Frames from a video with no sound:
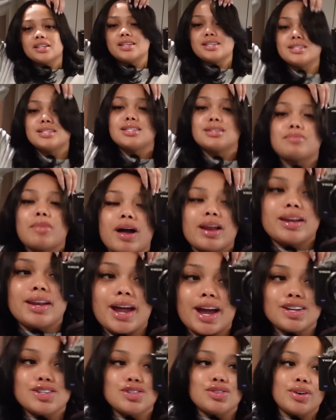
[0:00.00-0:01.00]
This is my
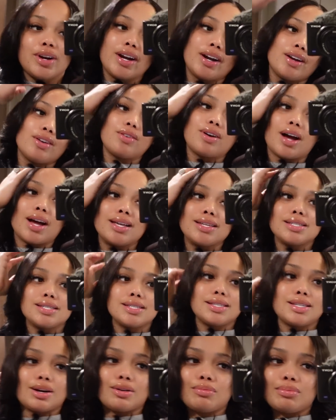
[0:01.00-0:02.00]
natural hair, you guys.
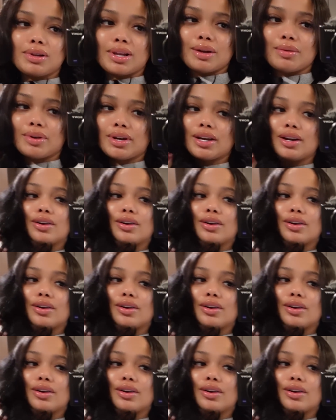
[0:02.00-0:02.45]
Don't play with it,